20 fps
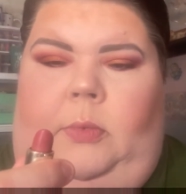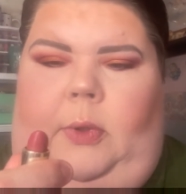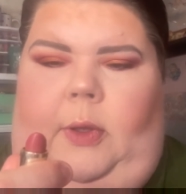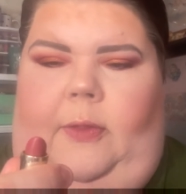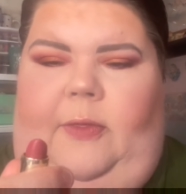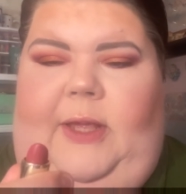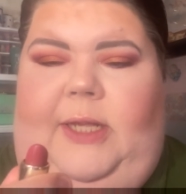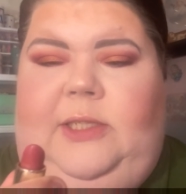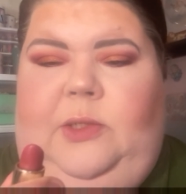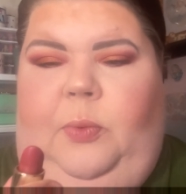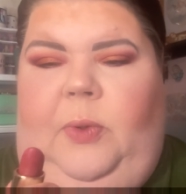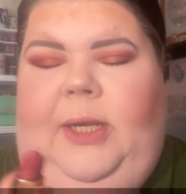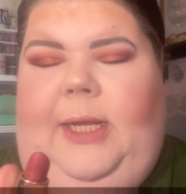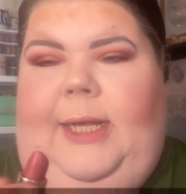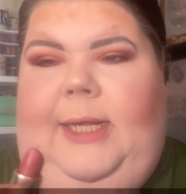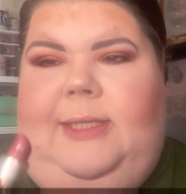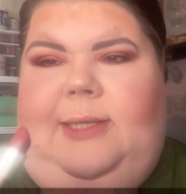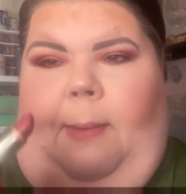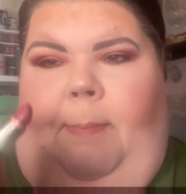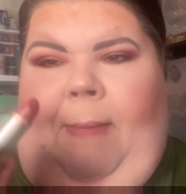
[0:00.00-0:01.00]
This one
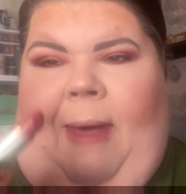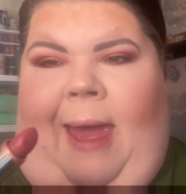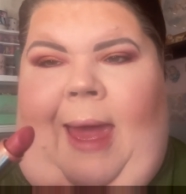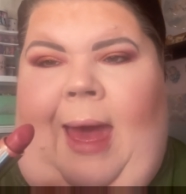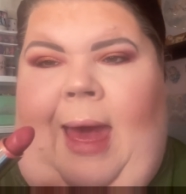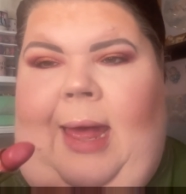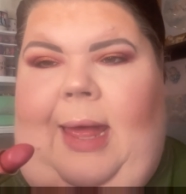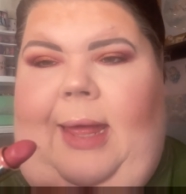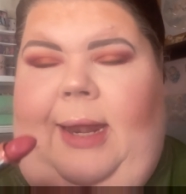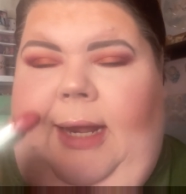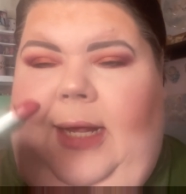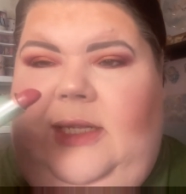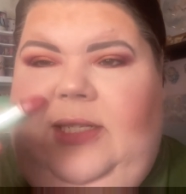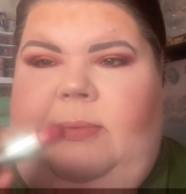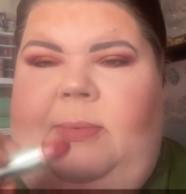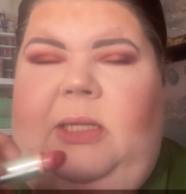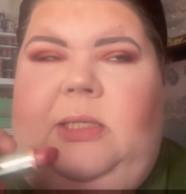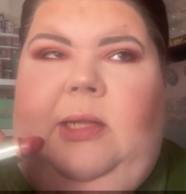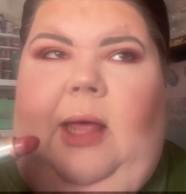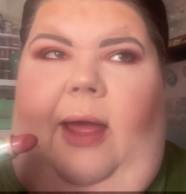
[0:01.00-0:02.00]
is a matte and it
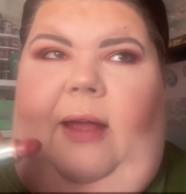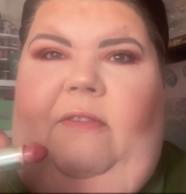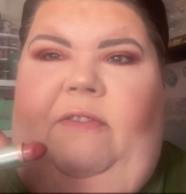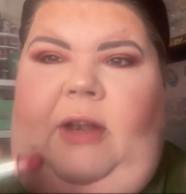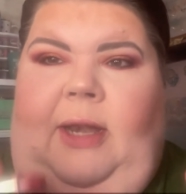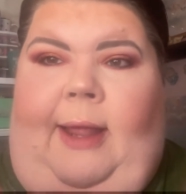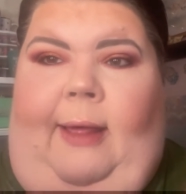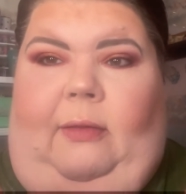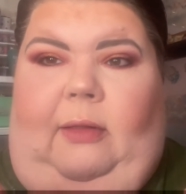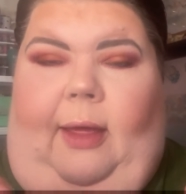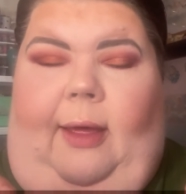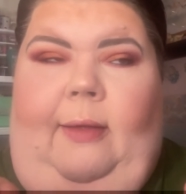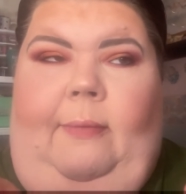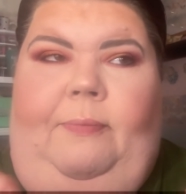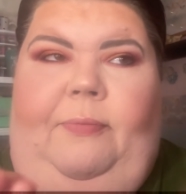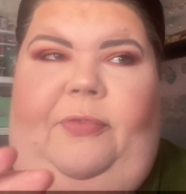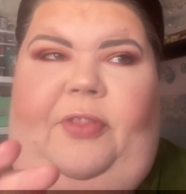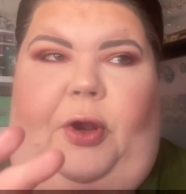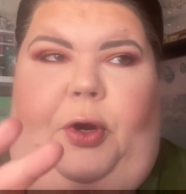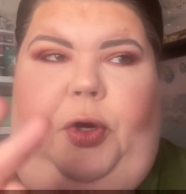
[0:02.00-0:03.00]
smells like vanilla.
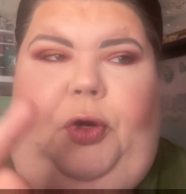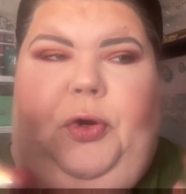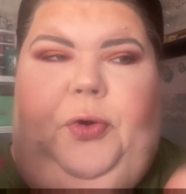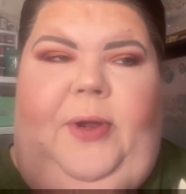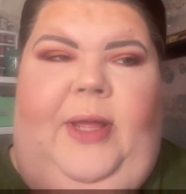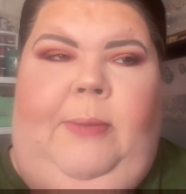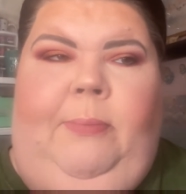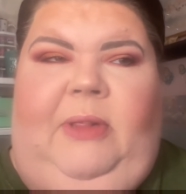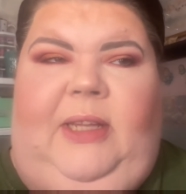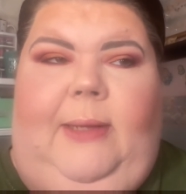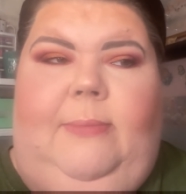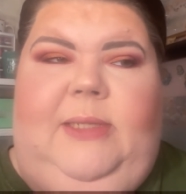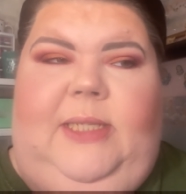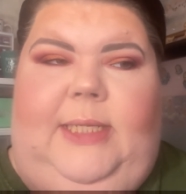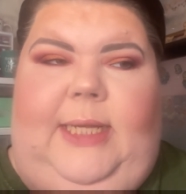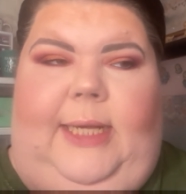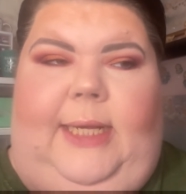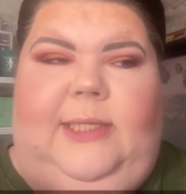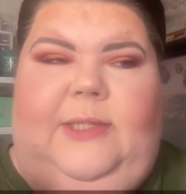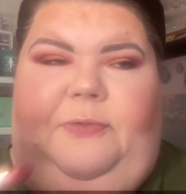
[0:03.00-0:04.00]
Their cream
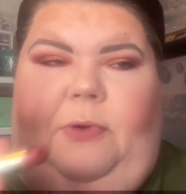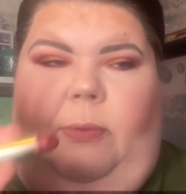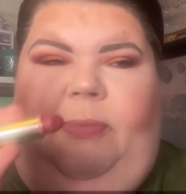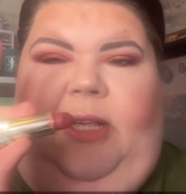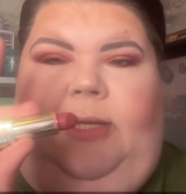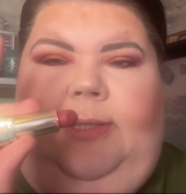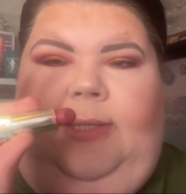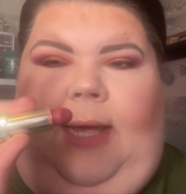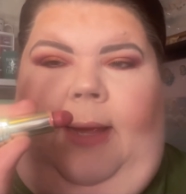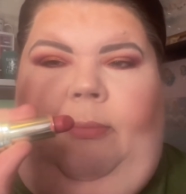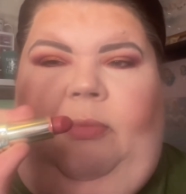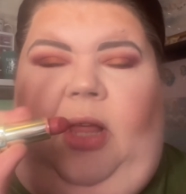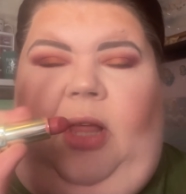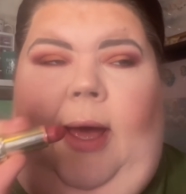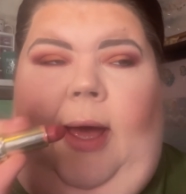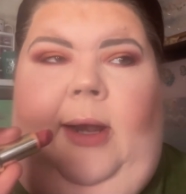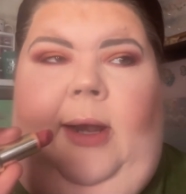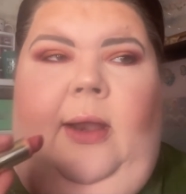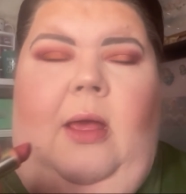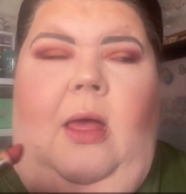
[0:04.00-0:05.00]
lipsticks from this same
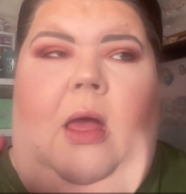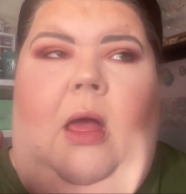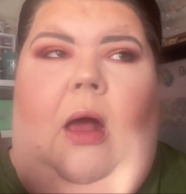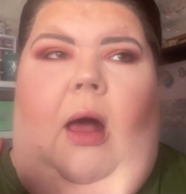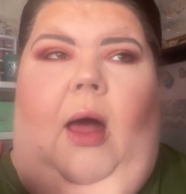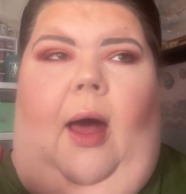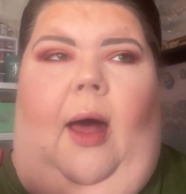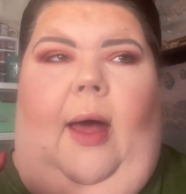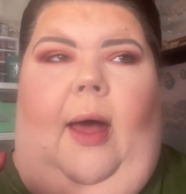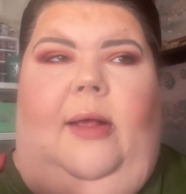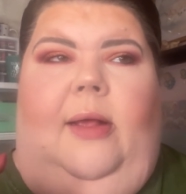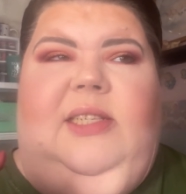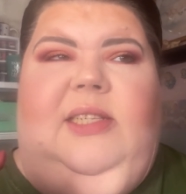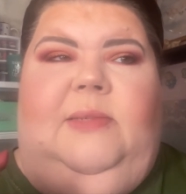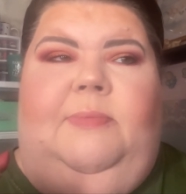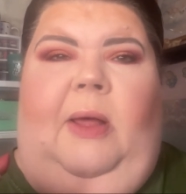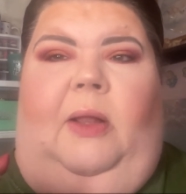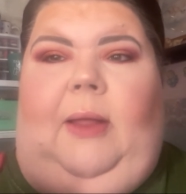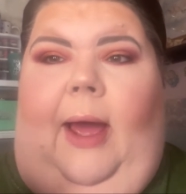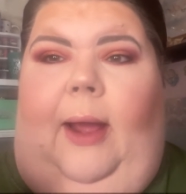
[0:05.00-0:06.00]
line
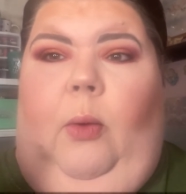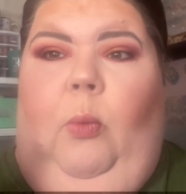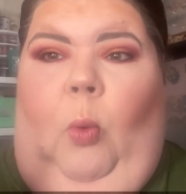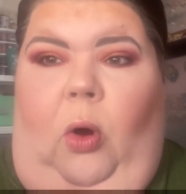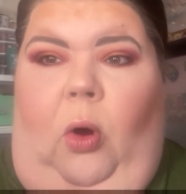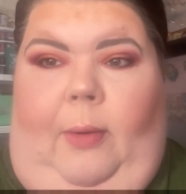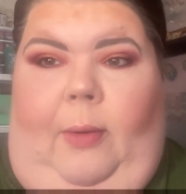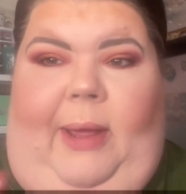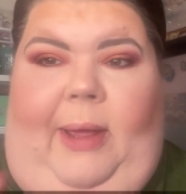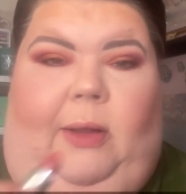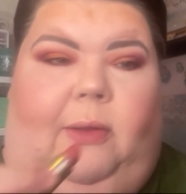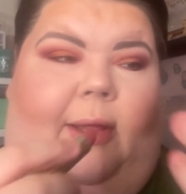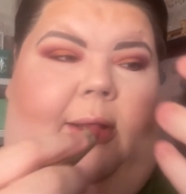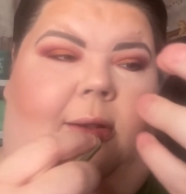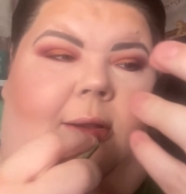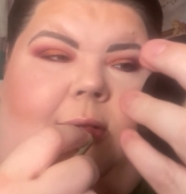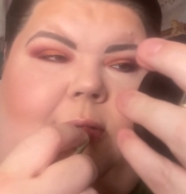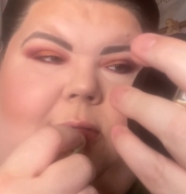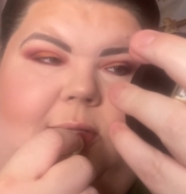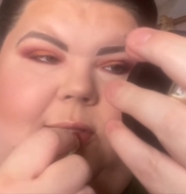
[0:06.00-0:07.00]
smell like watermelon.
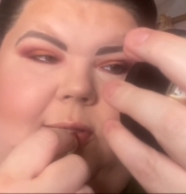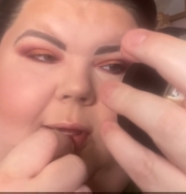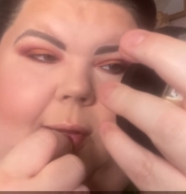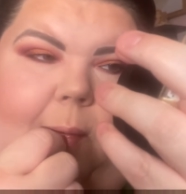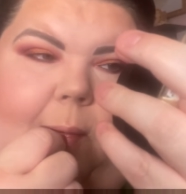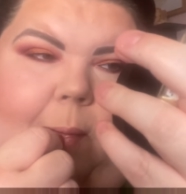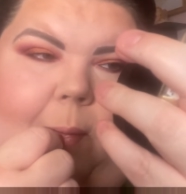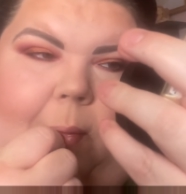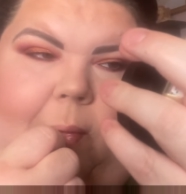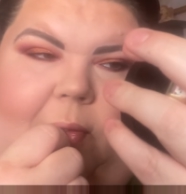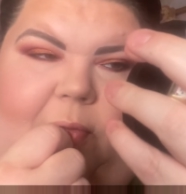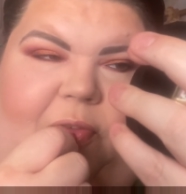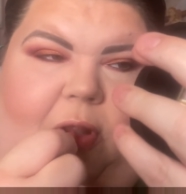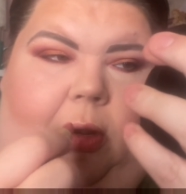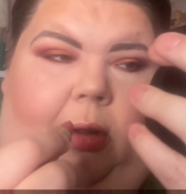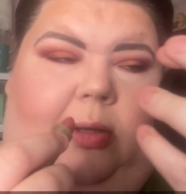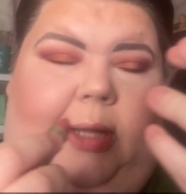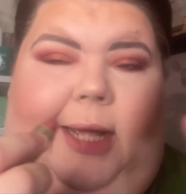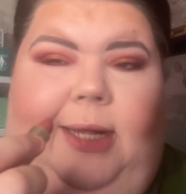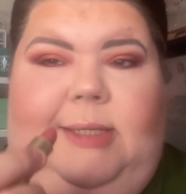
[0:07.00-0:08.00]
So if you
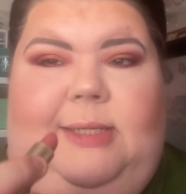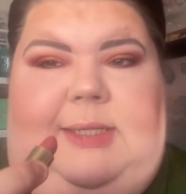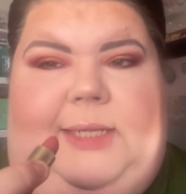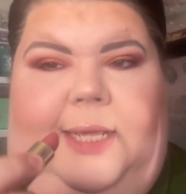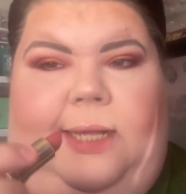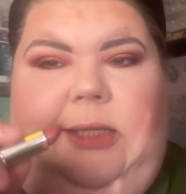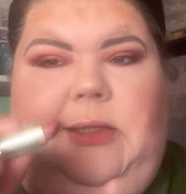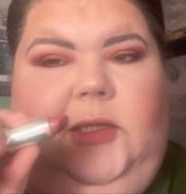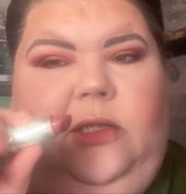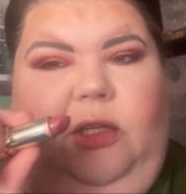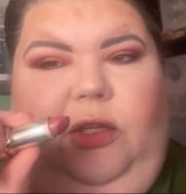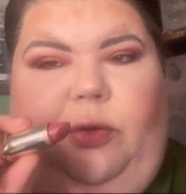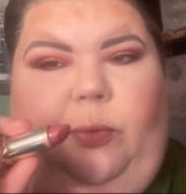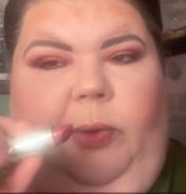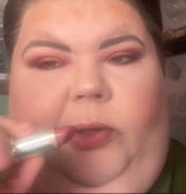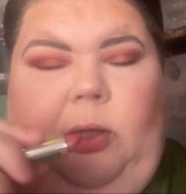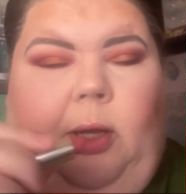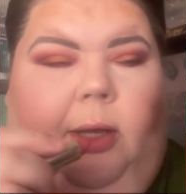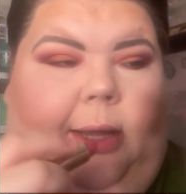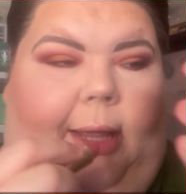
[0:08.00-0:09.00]
don't like scents, you will
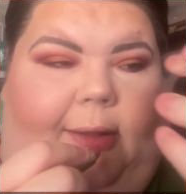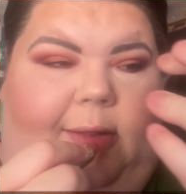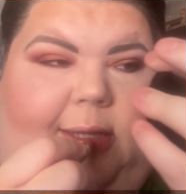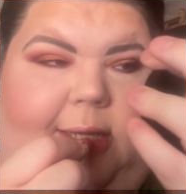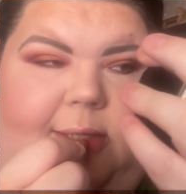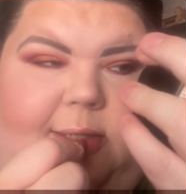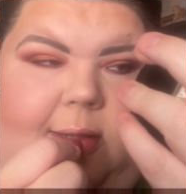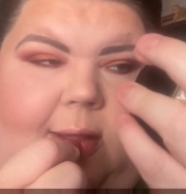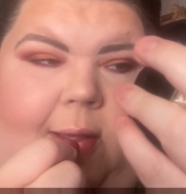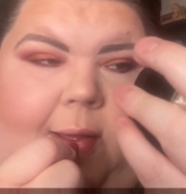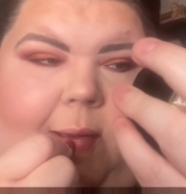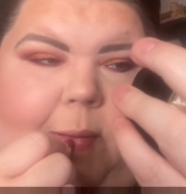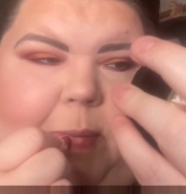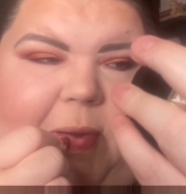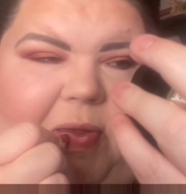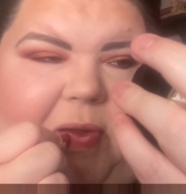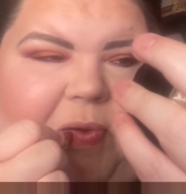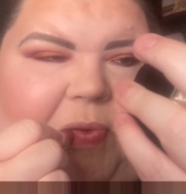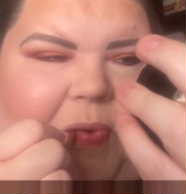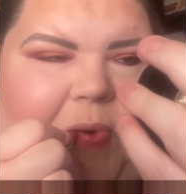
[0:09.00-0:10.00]
not like these. But
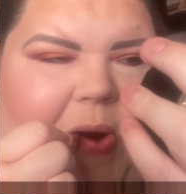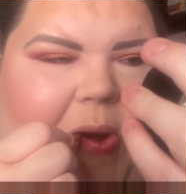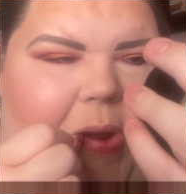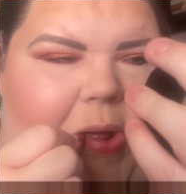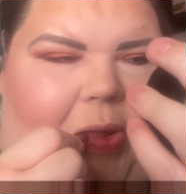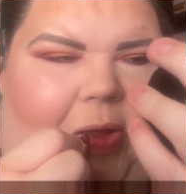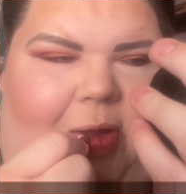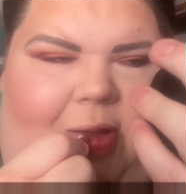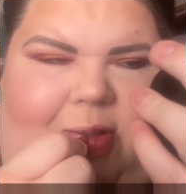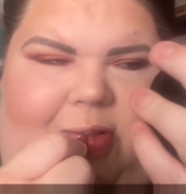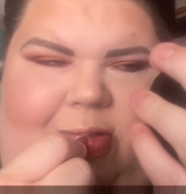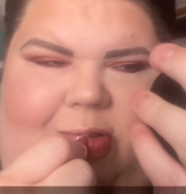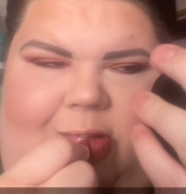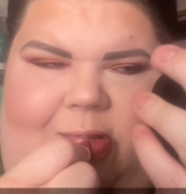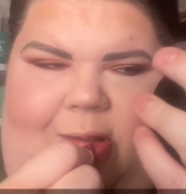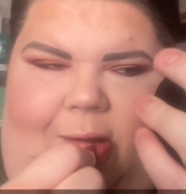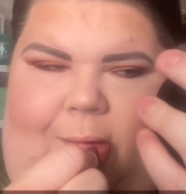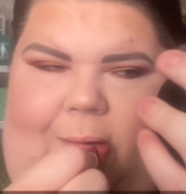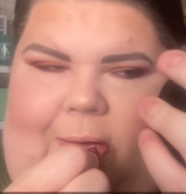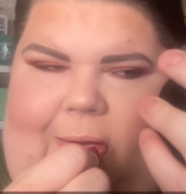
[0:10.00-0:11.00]
the formula is
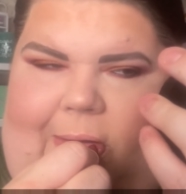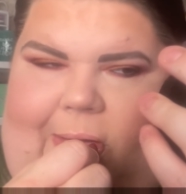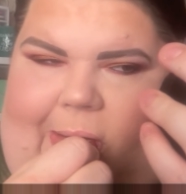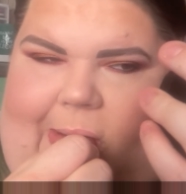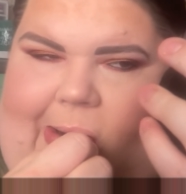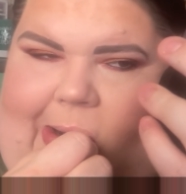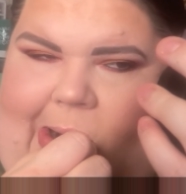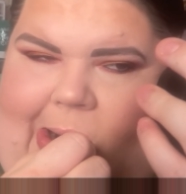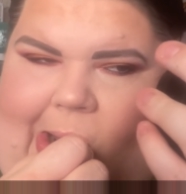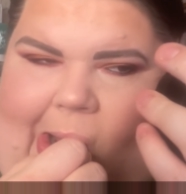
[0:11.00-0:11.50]
so good.